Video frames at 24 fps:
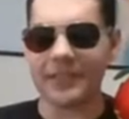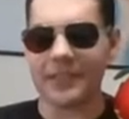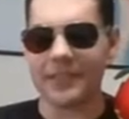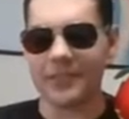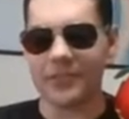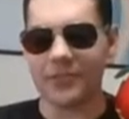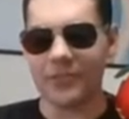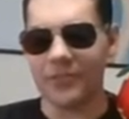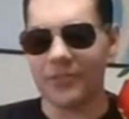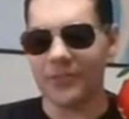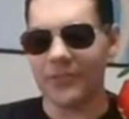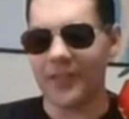
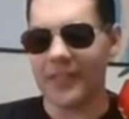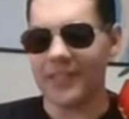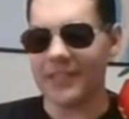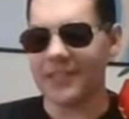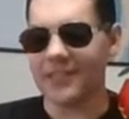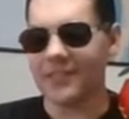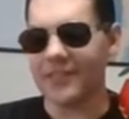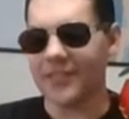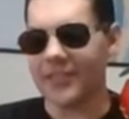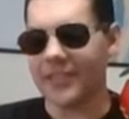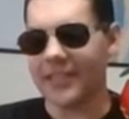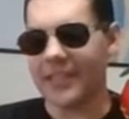school
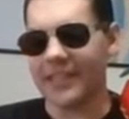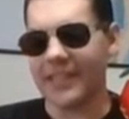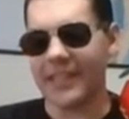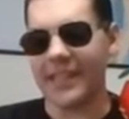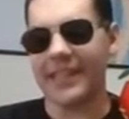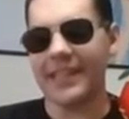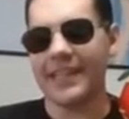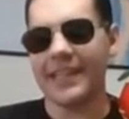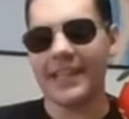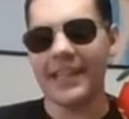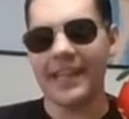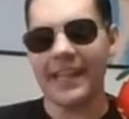festival, not like
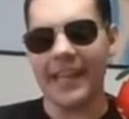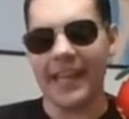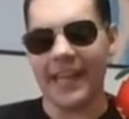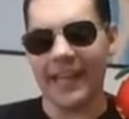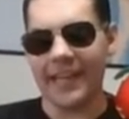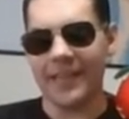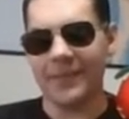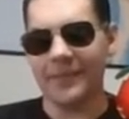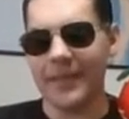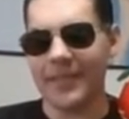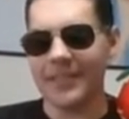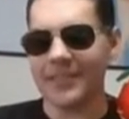
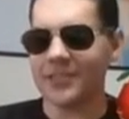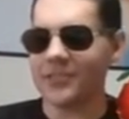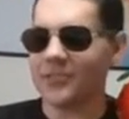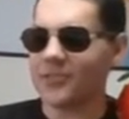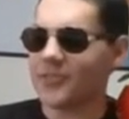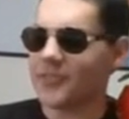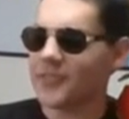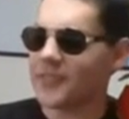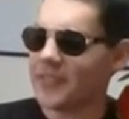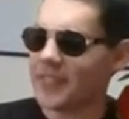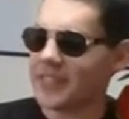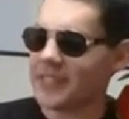anime school
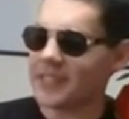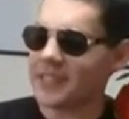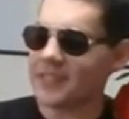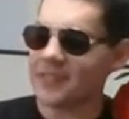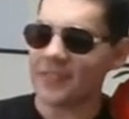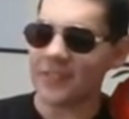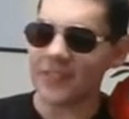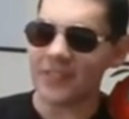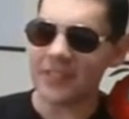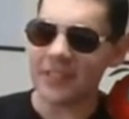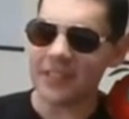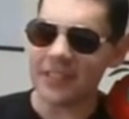
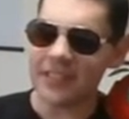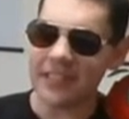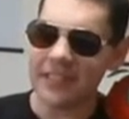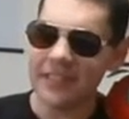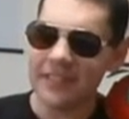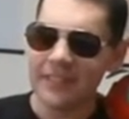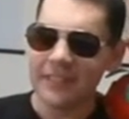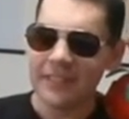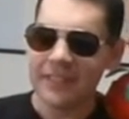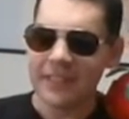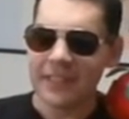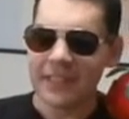festival,
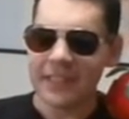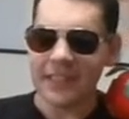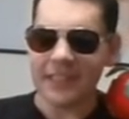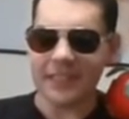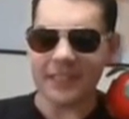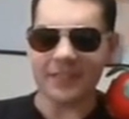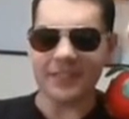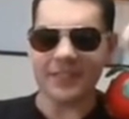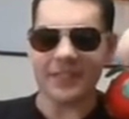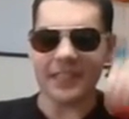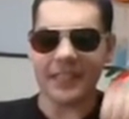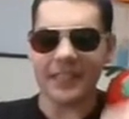because it
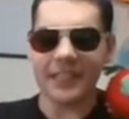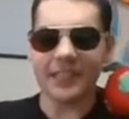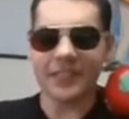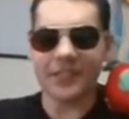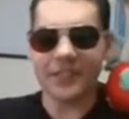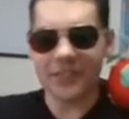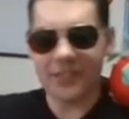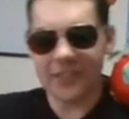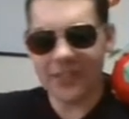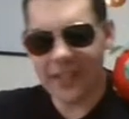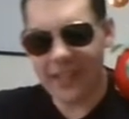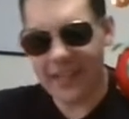was like a
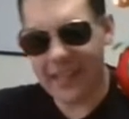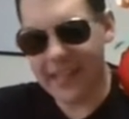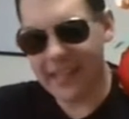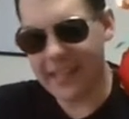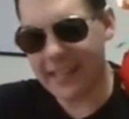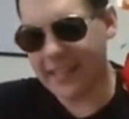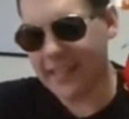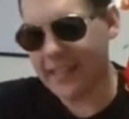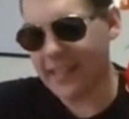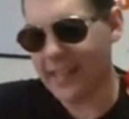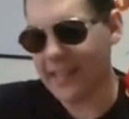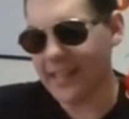junior high
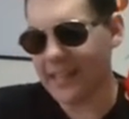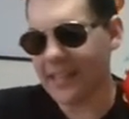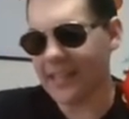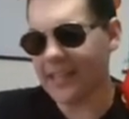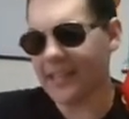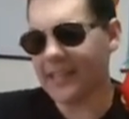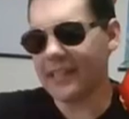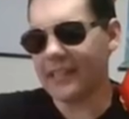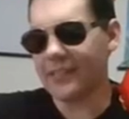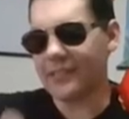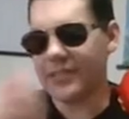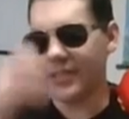and not a.
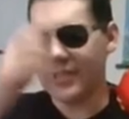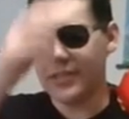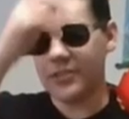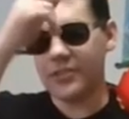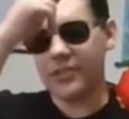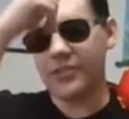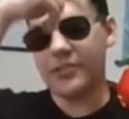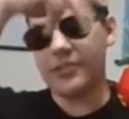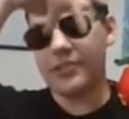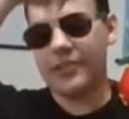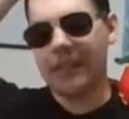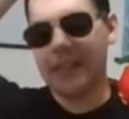It was the
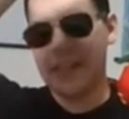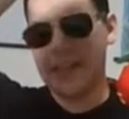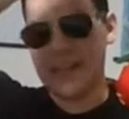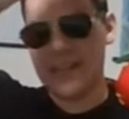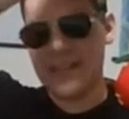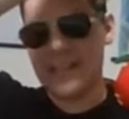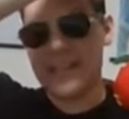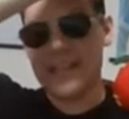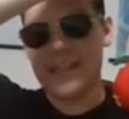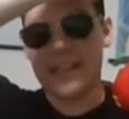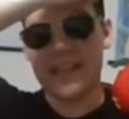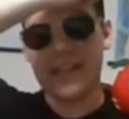junior high
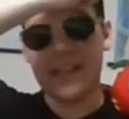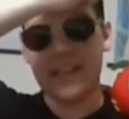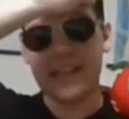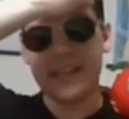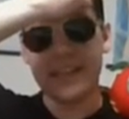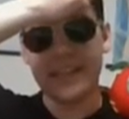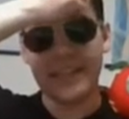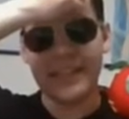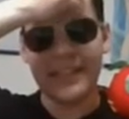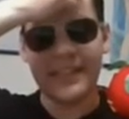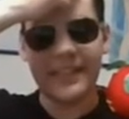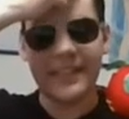and not
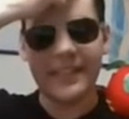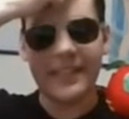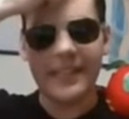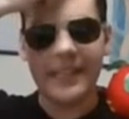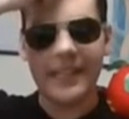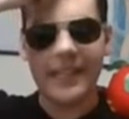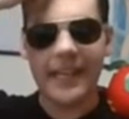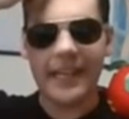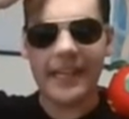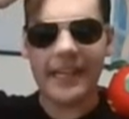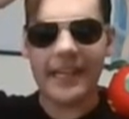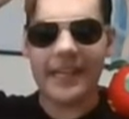like
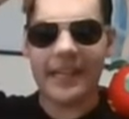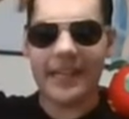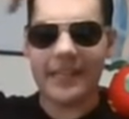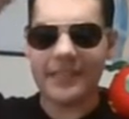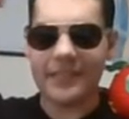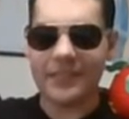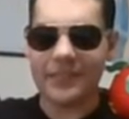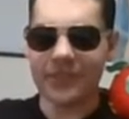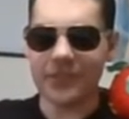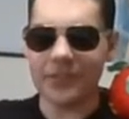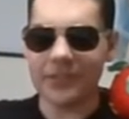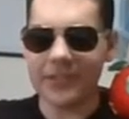any high
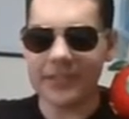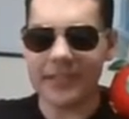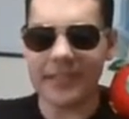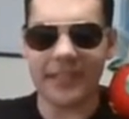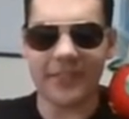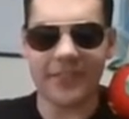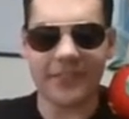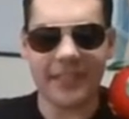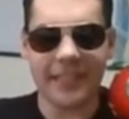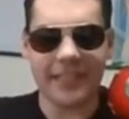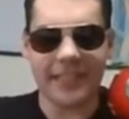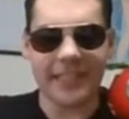school because I
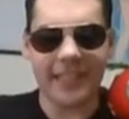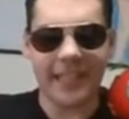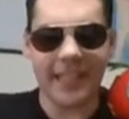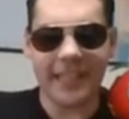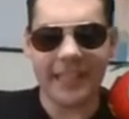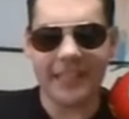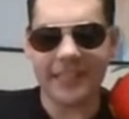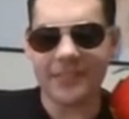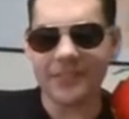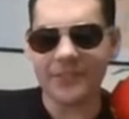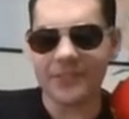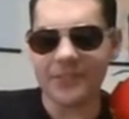don't teach at high
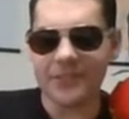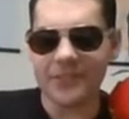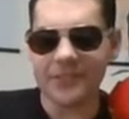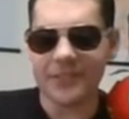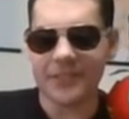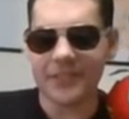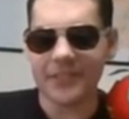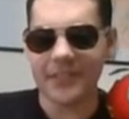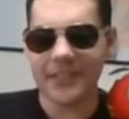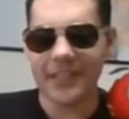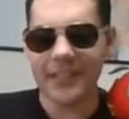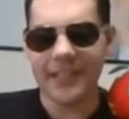schools.
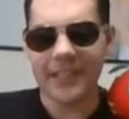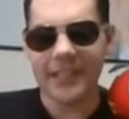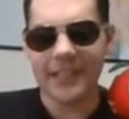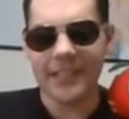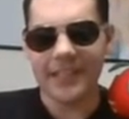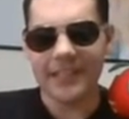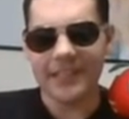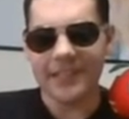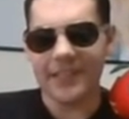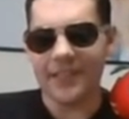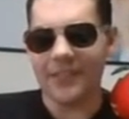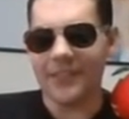
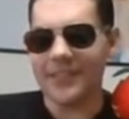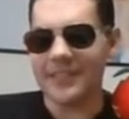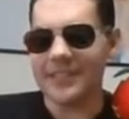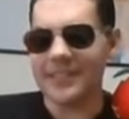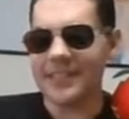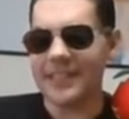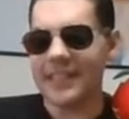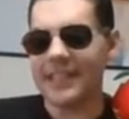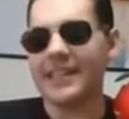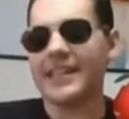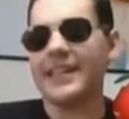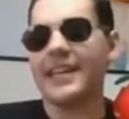So it wasn't
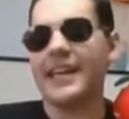like the